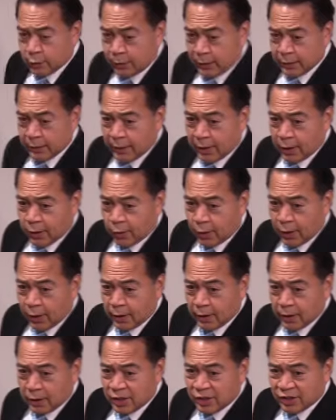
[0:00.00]
is what they call
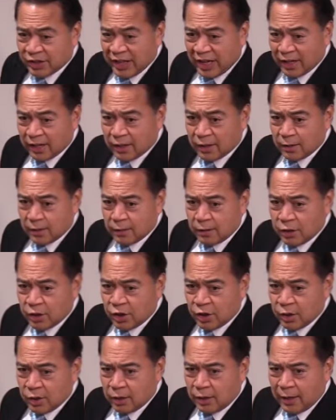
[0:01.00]
an ascent
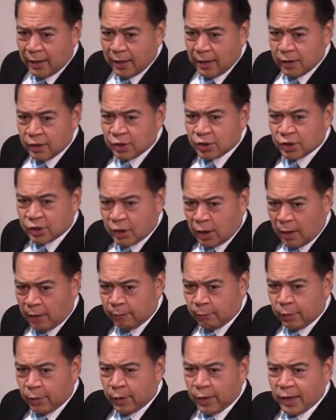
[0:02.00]

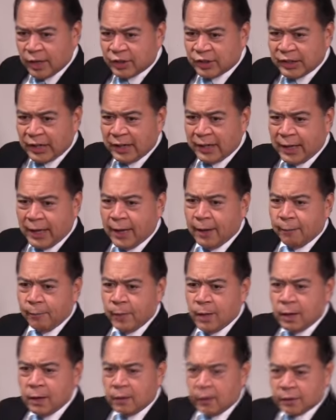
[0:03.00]
psalm or ascent hymn.
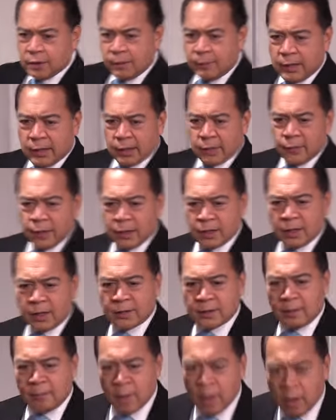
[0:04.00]
What's the meaning of
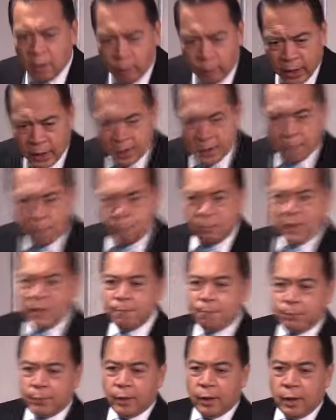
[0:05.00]
that? While the
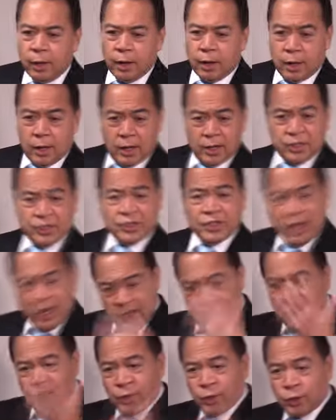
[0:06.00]
people are
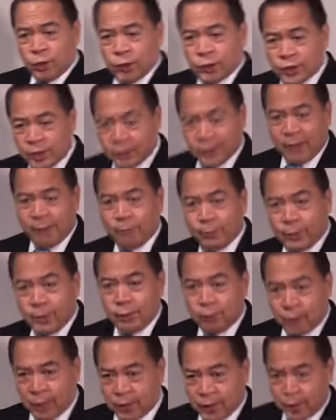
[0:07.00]
ascending towards the
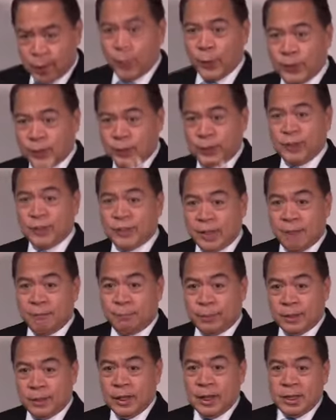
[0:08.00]
temple, while they're going to the
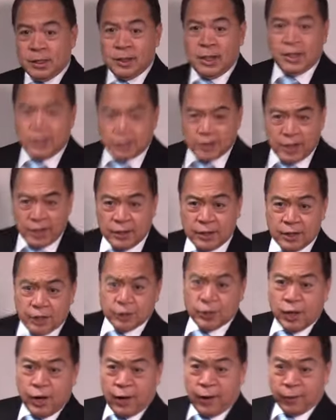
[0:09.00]
temple, they sing the
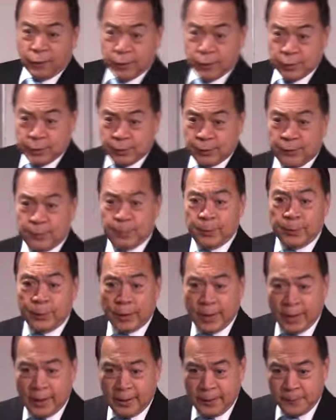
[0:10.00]
songs,
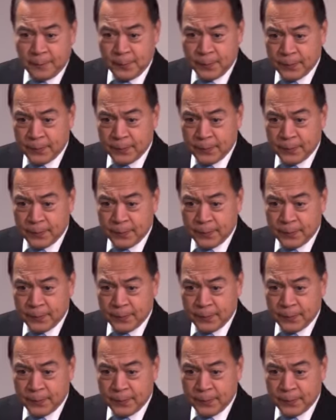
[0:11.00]
right?